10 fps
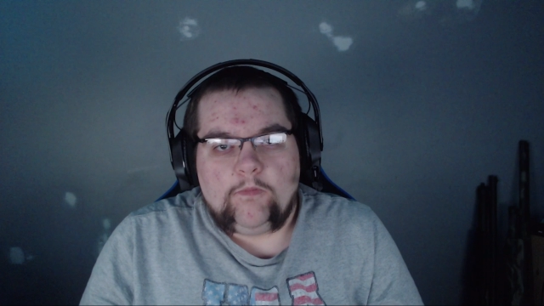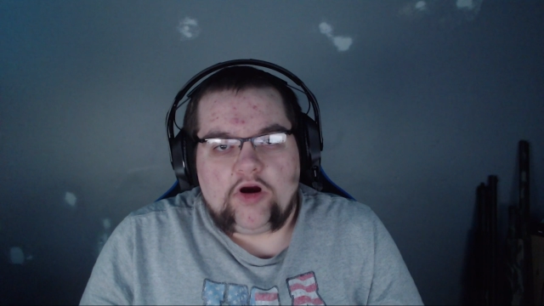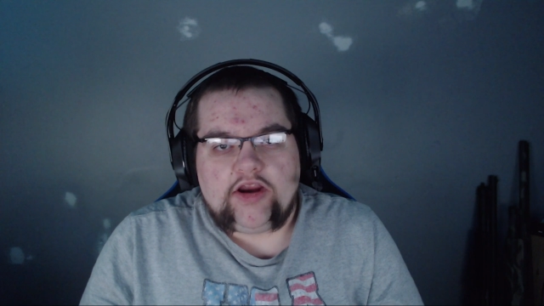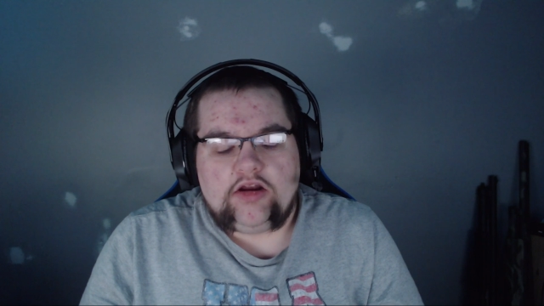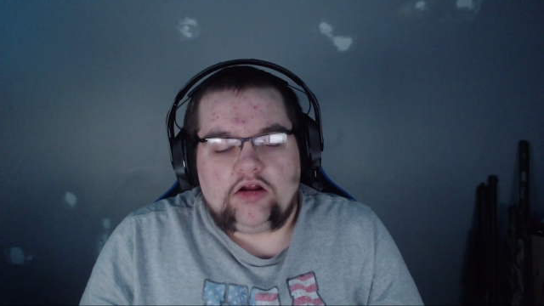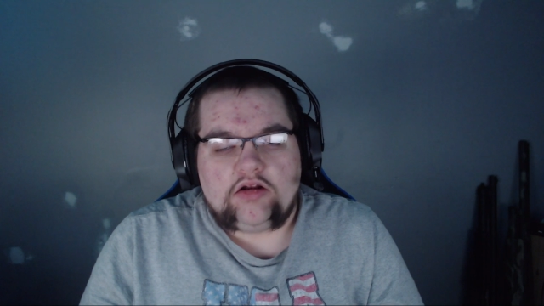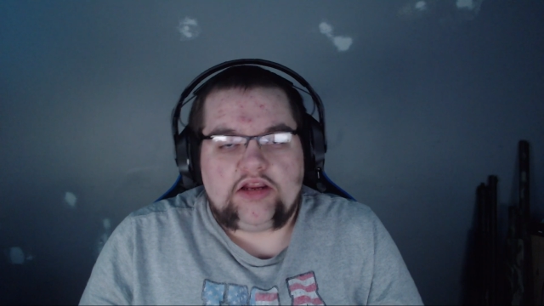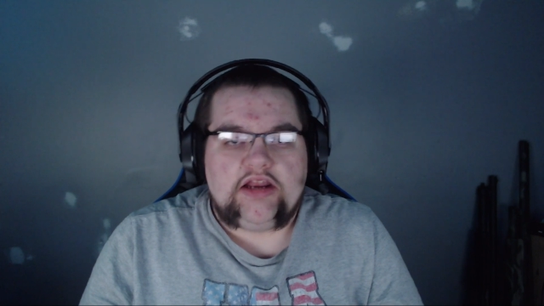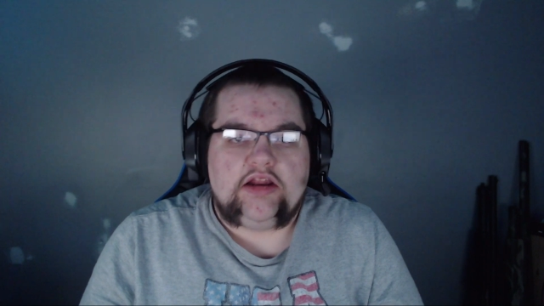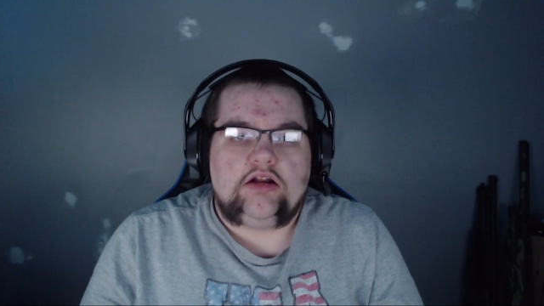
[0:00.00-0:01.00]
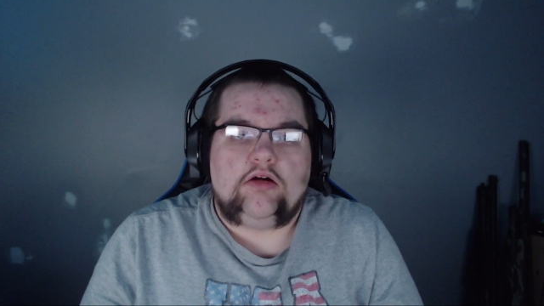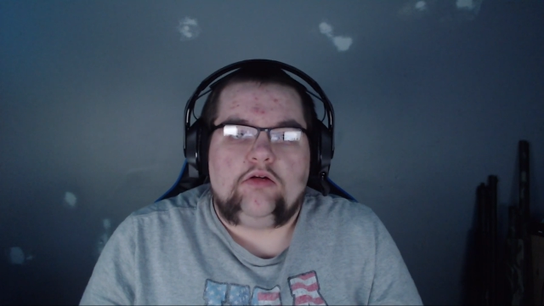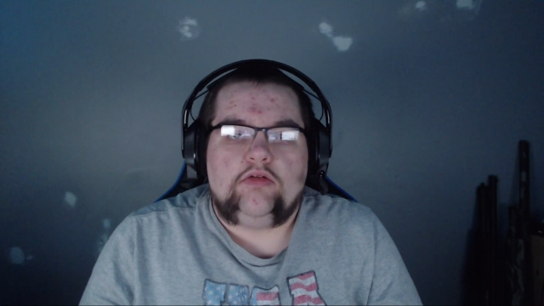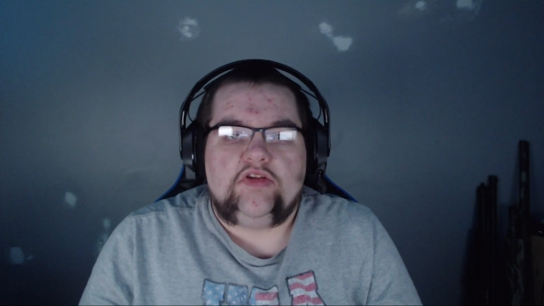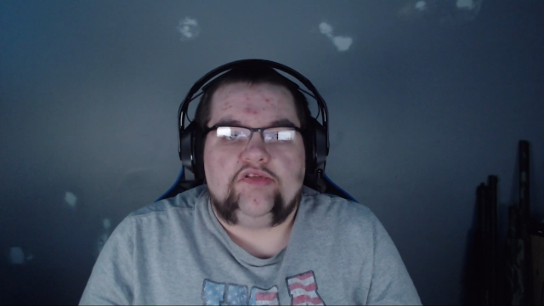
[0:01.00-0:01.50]
working on getting
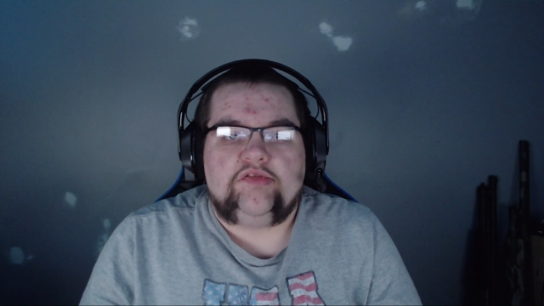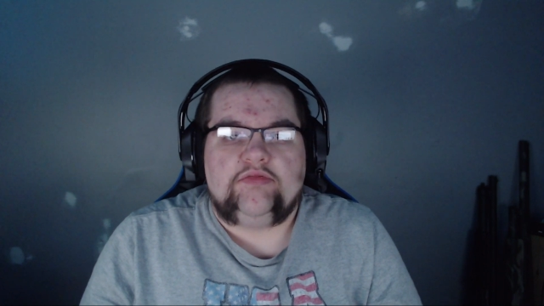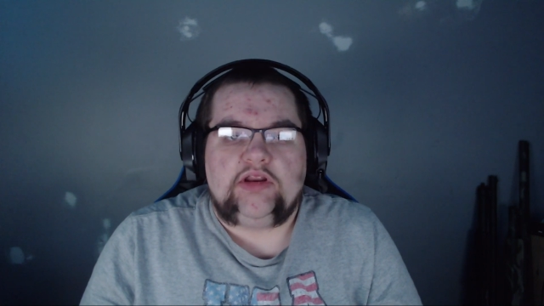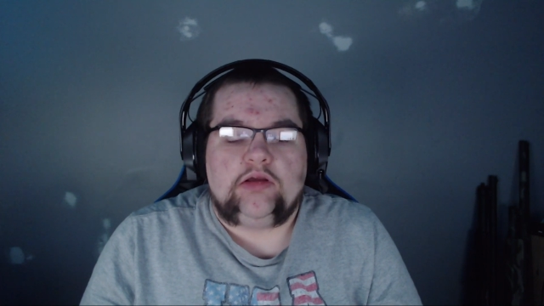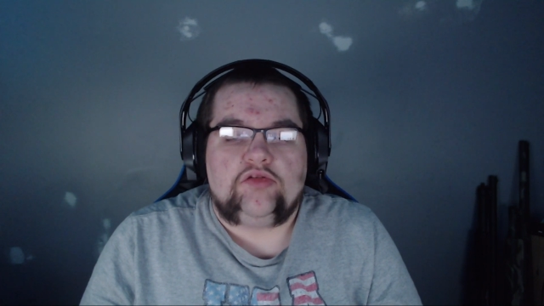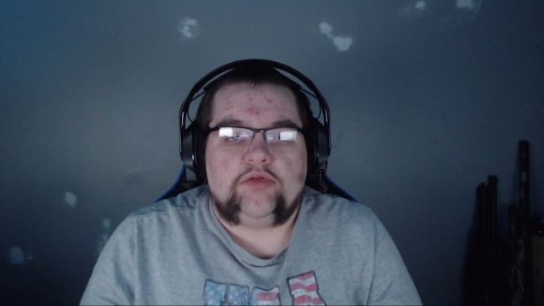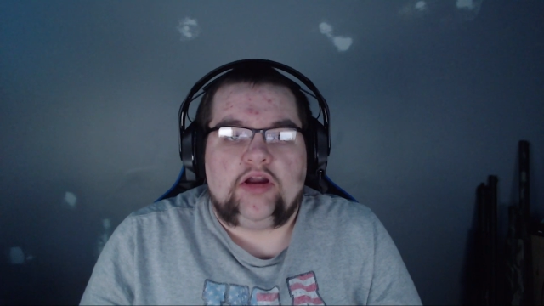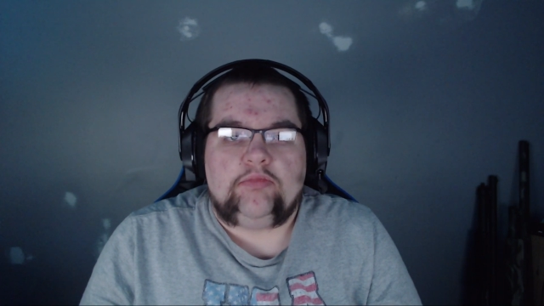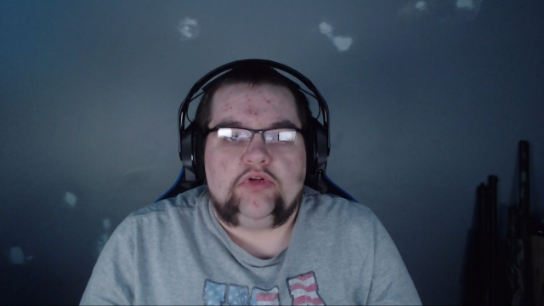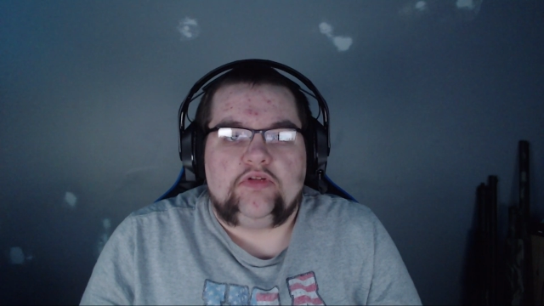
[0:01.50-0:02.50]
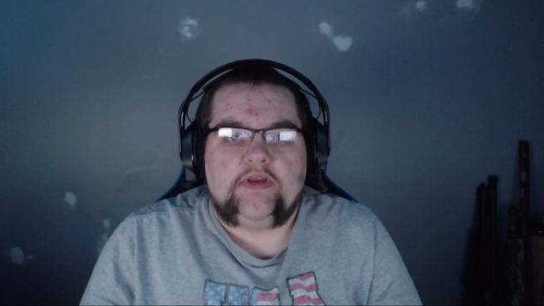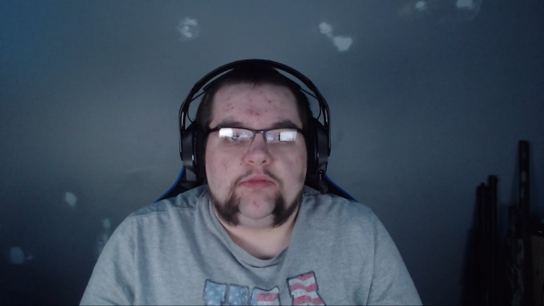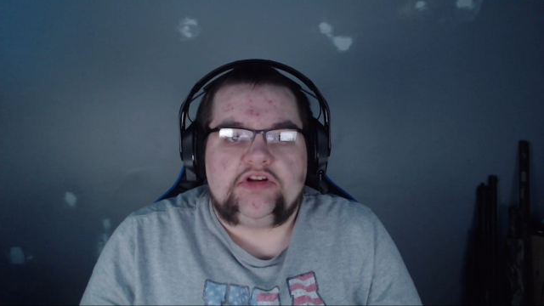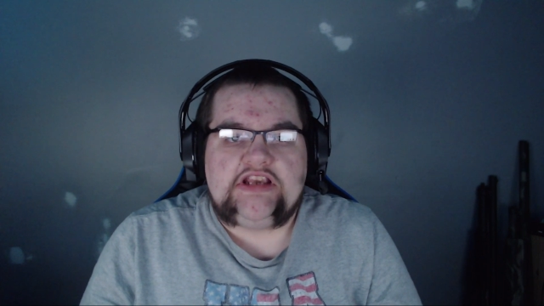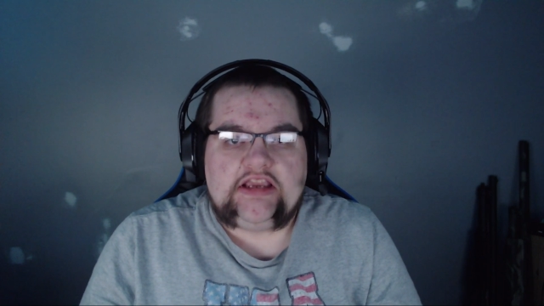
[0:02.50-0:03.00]
all these videos re-uploaded
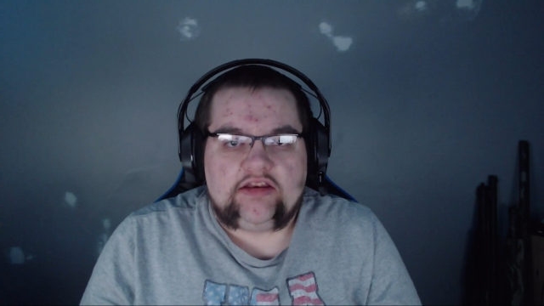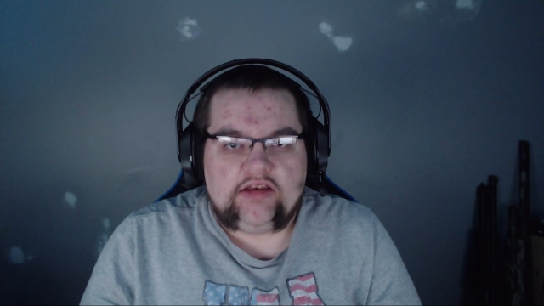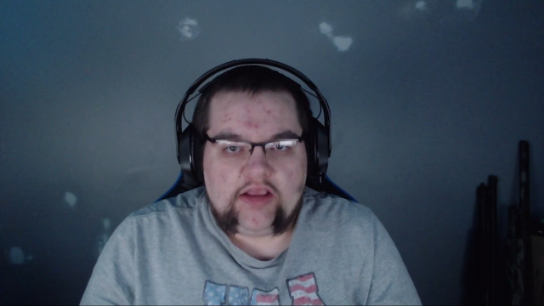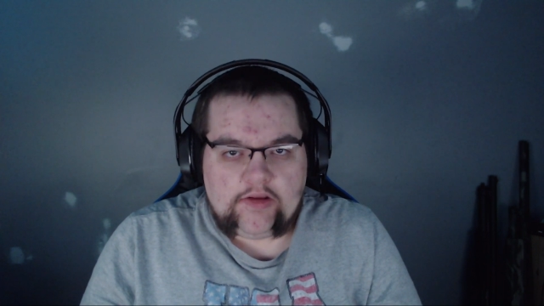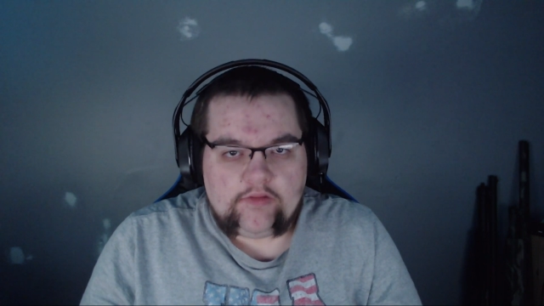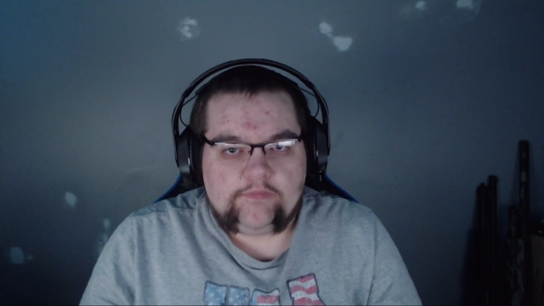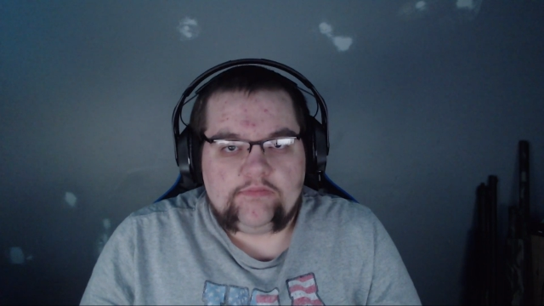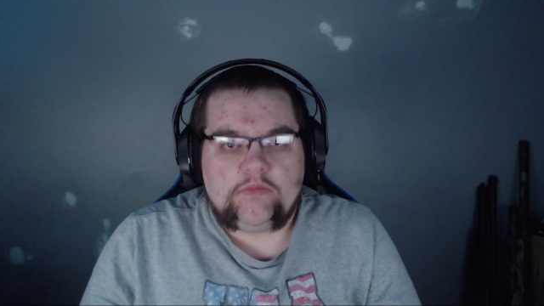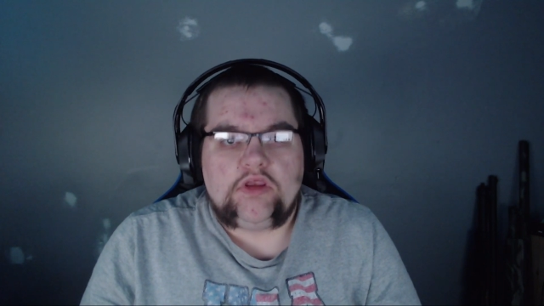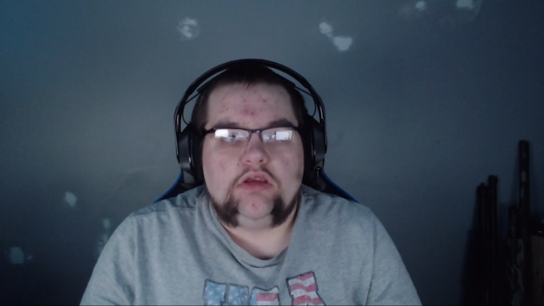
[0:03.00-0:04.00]
that were taken down